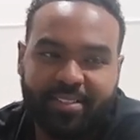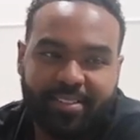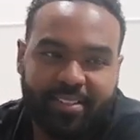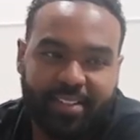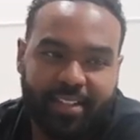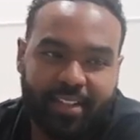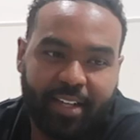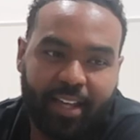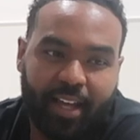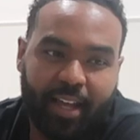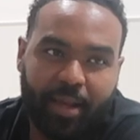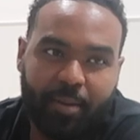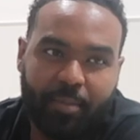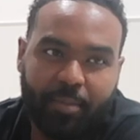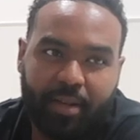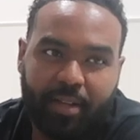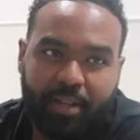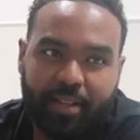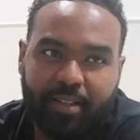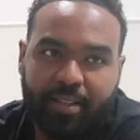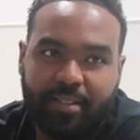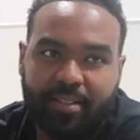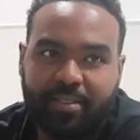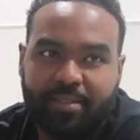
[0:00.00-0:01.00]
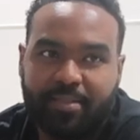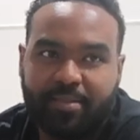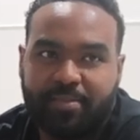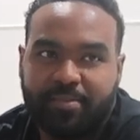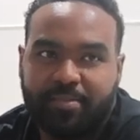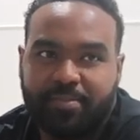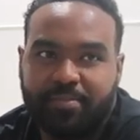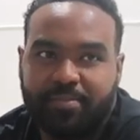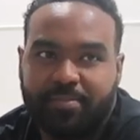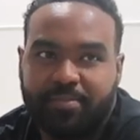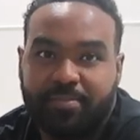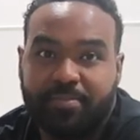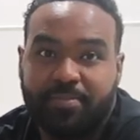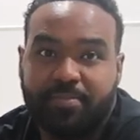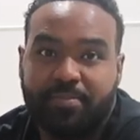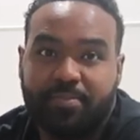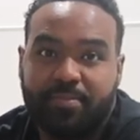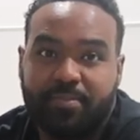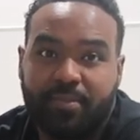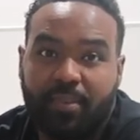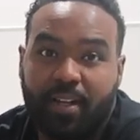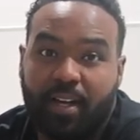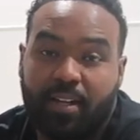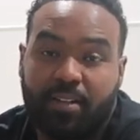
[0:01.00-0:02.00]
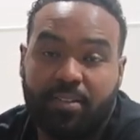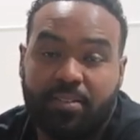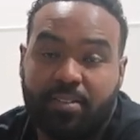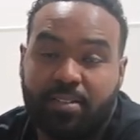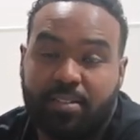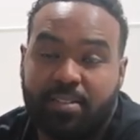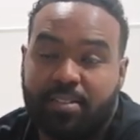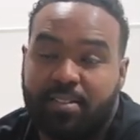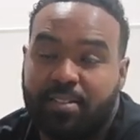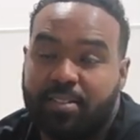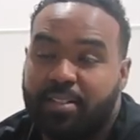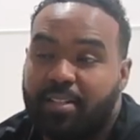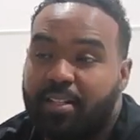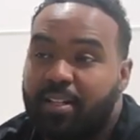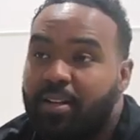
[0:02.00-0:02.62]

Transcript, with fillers: We know you're tired. No, just